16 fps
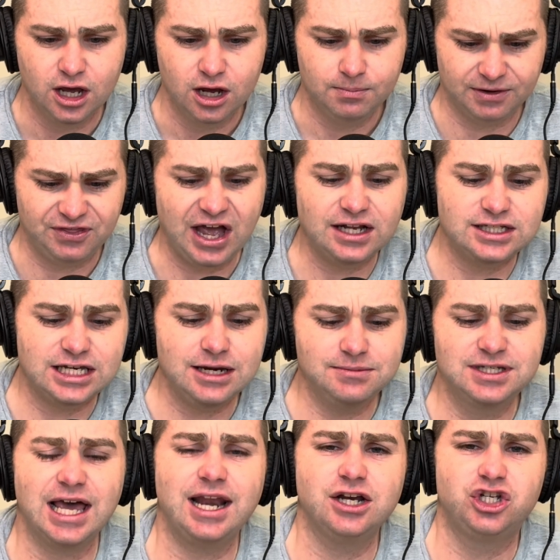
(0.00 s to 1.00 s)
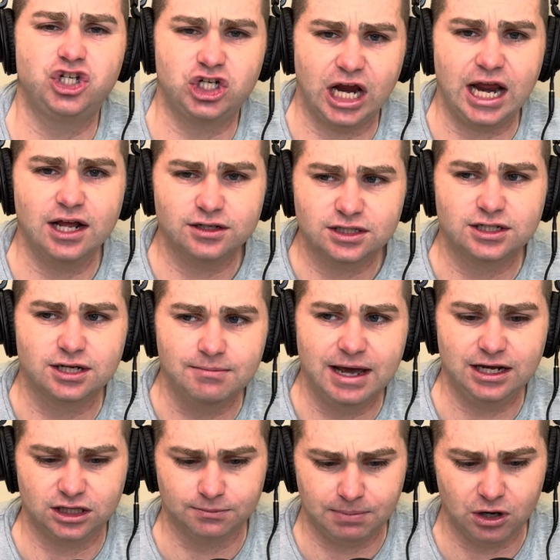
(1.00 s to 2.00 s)
But that team's got a chance to
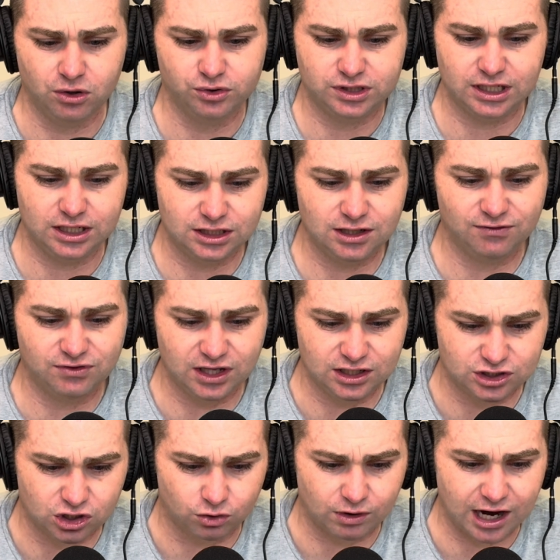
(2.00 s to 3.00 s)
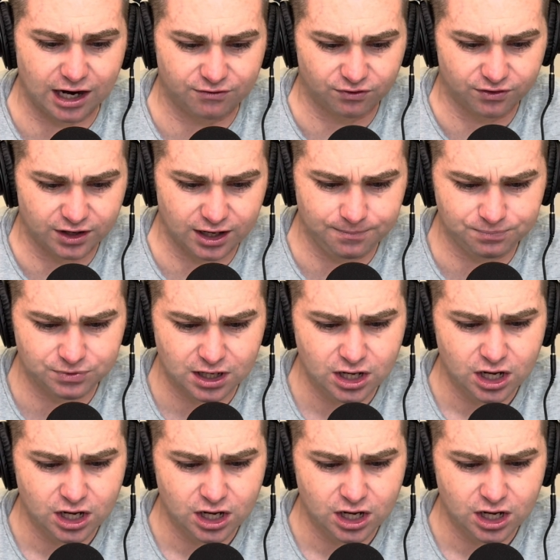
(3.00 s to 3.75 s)
make the postseason if things go right for them.